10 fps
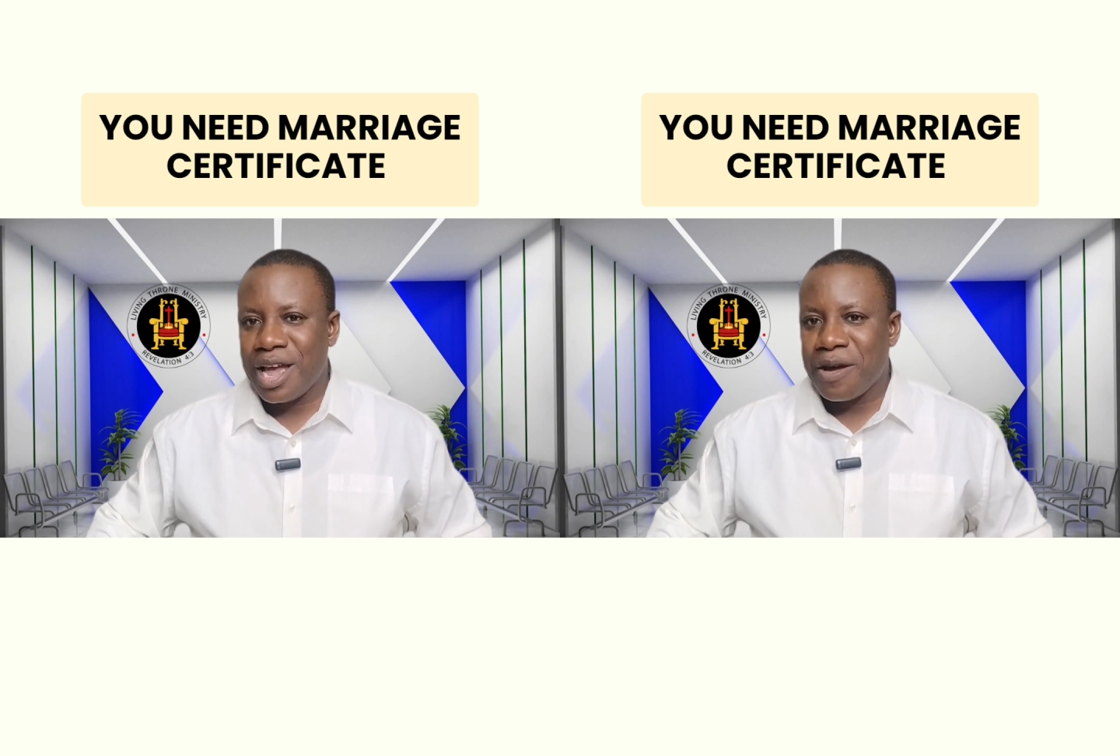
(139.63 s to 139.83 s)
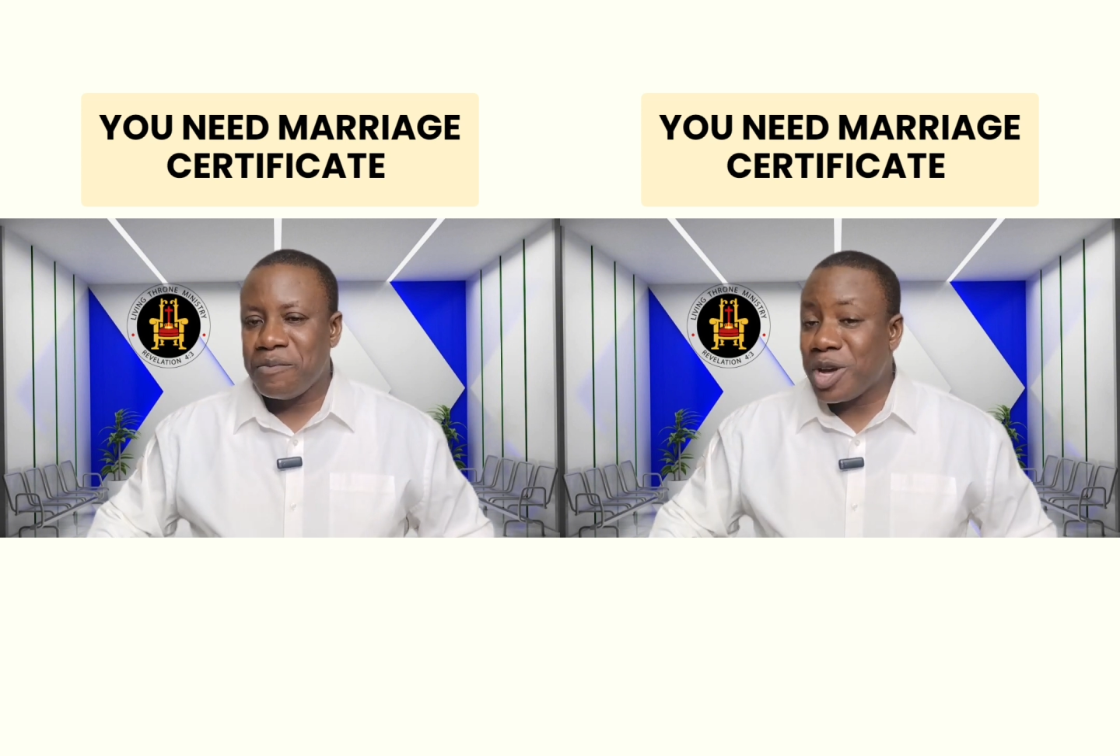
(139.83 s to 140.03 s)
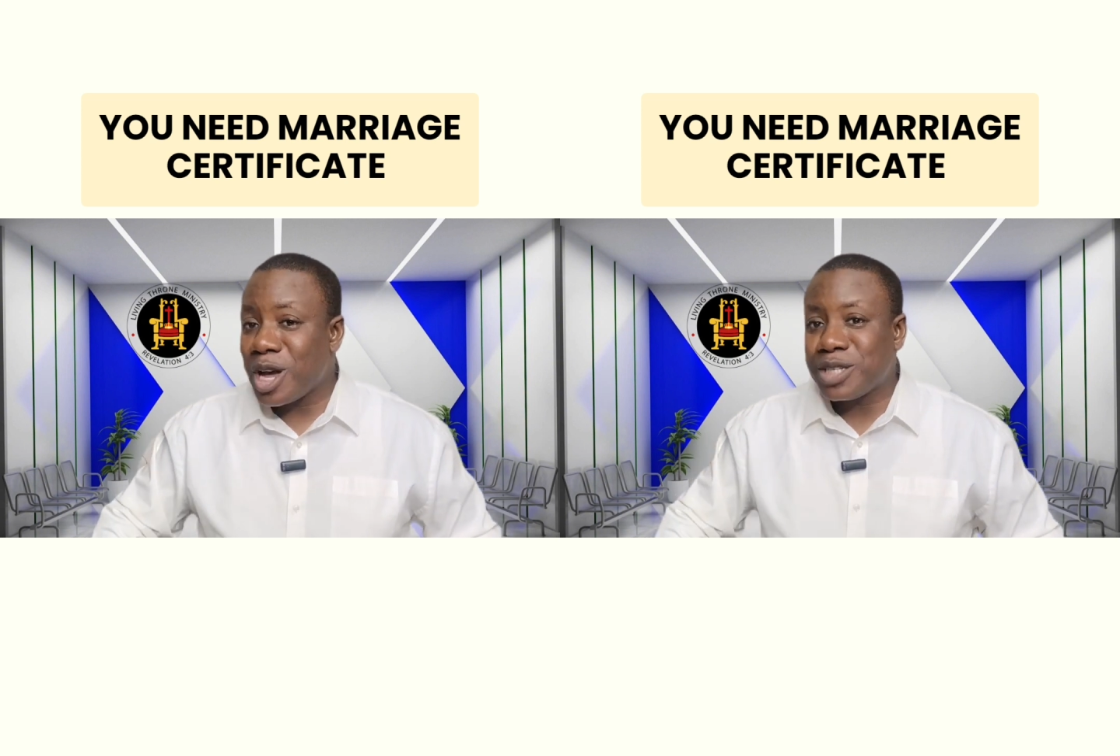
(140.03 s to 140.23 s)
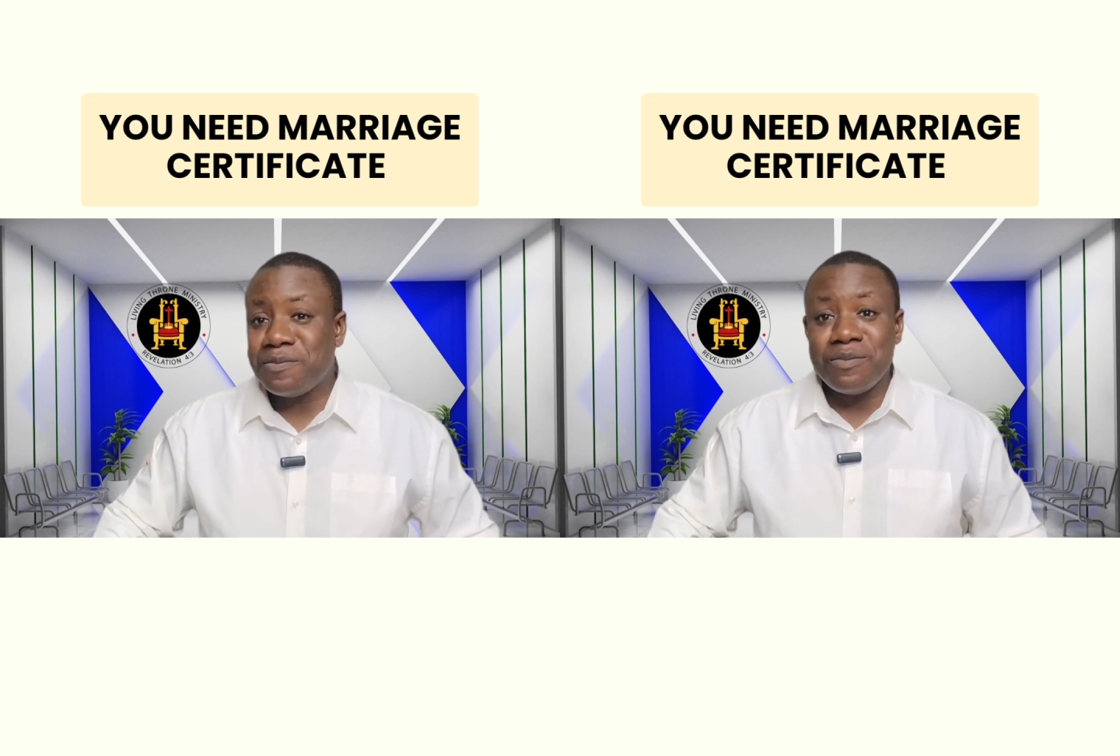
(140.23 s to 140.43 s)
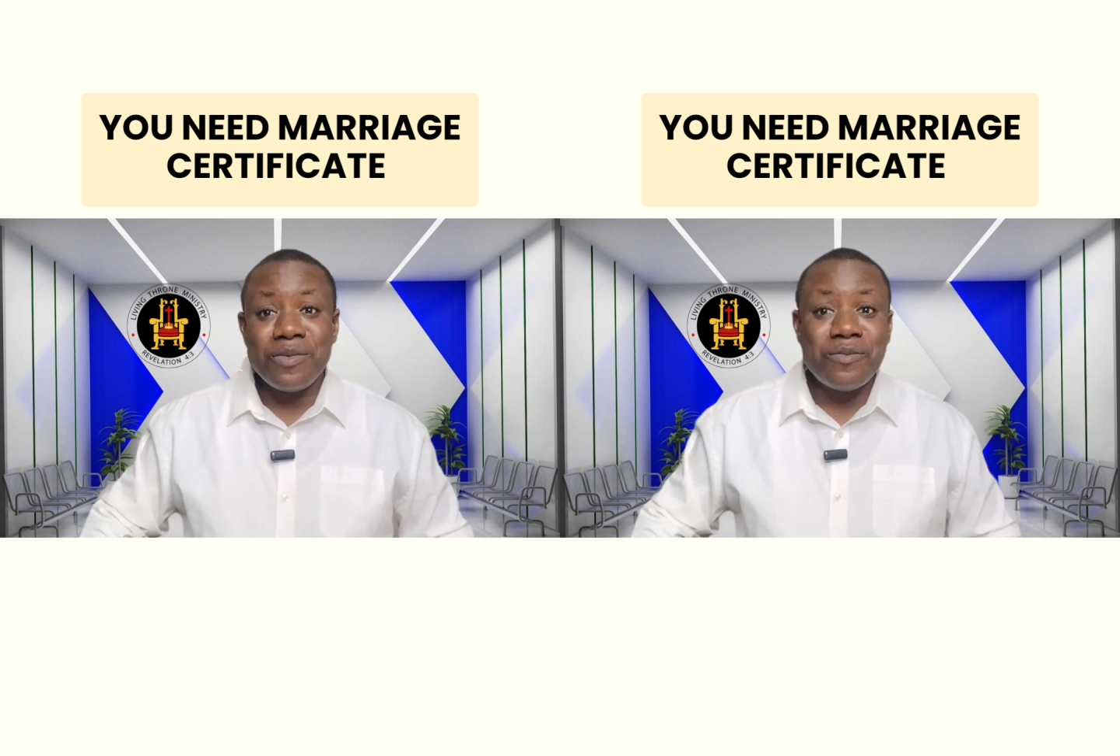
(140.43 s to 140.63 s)
Because
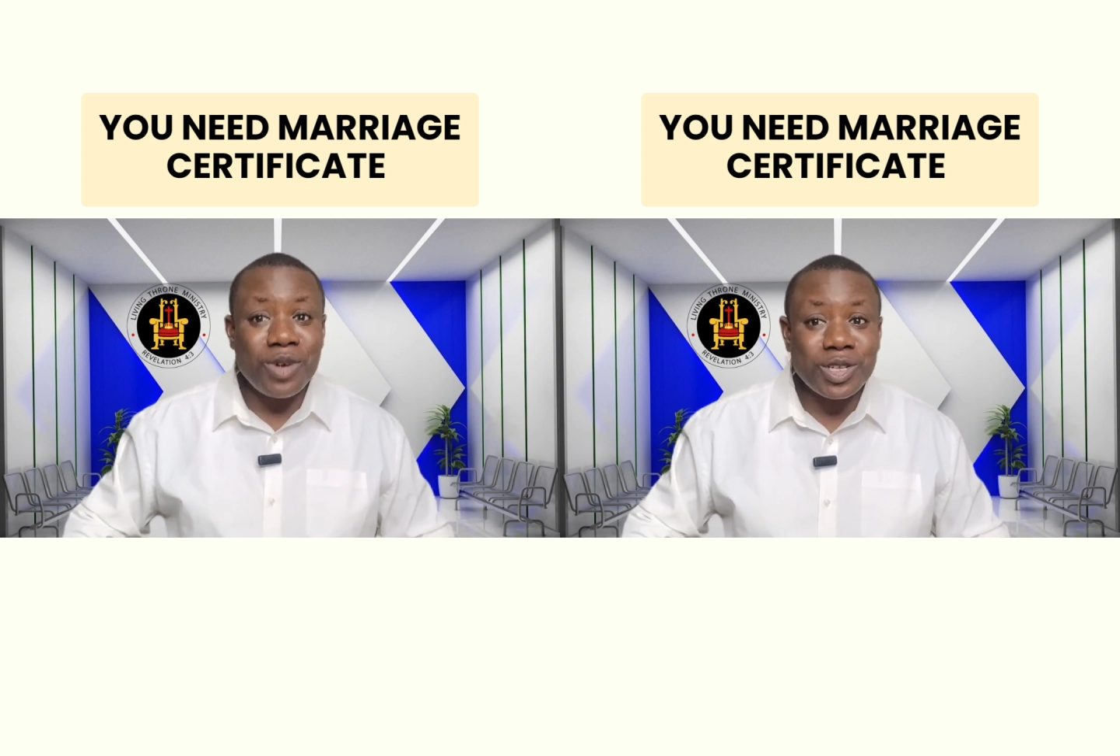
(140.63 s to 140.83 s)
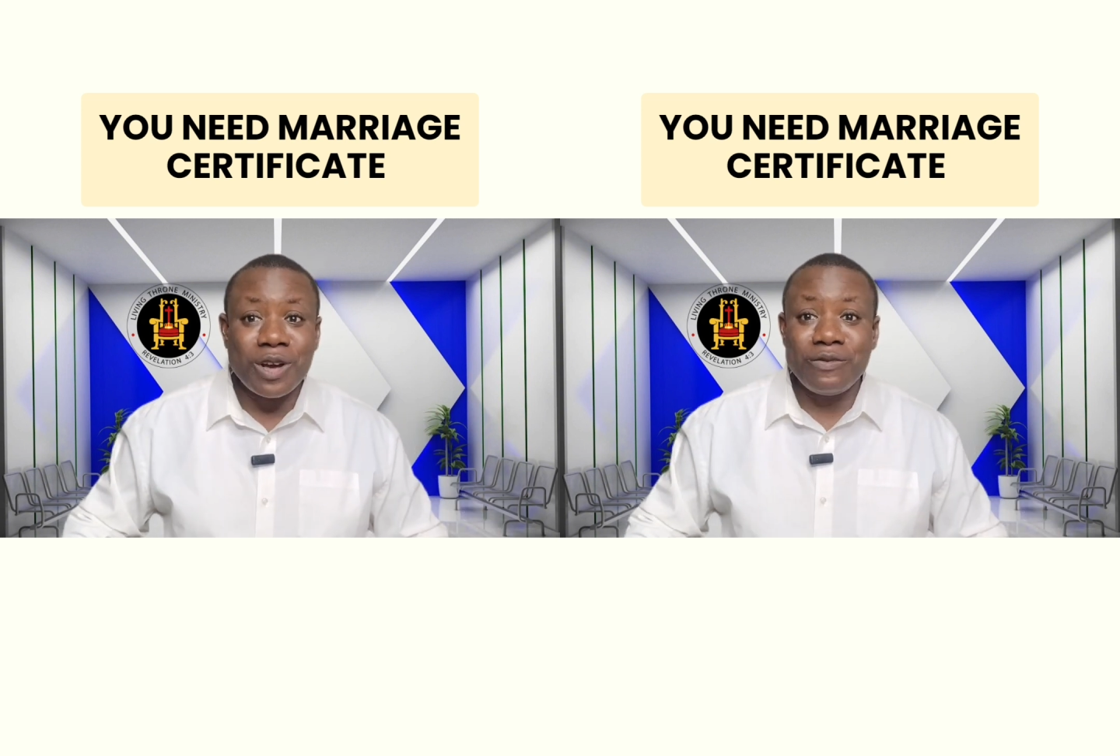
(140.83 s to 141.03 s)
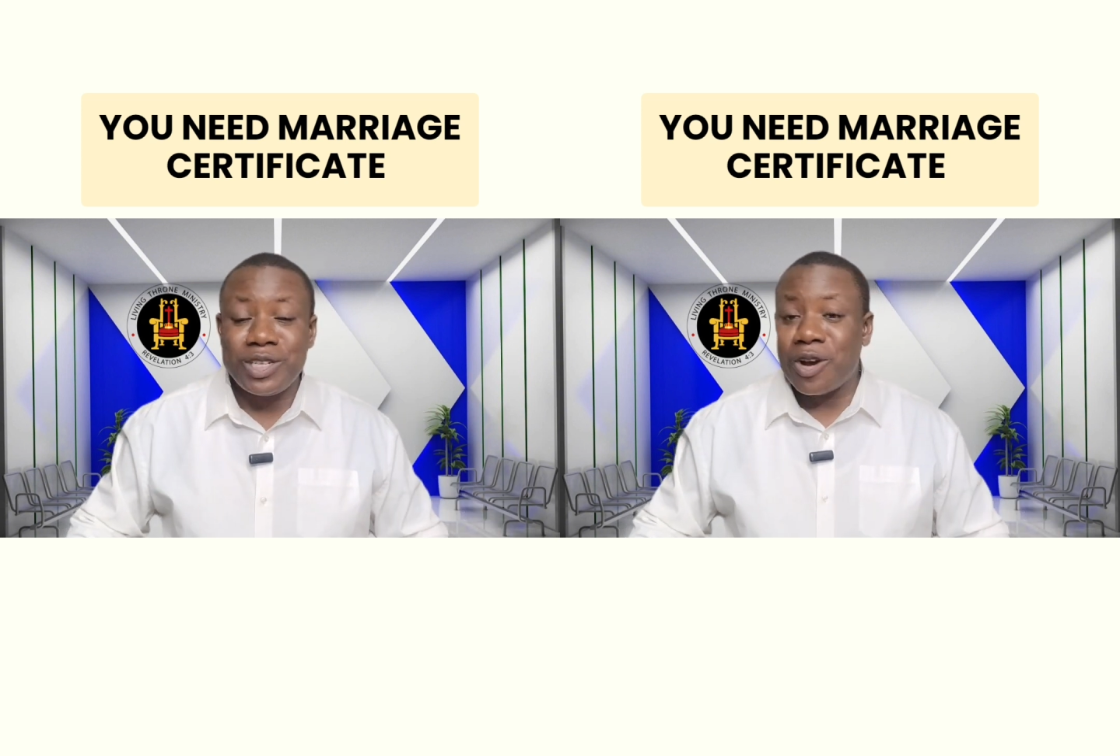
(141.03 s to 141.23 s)
most of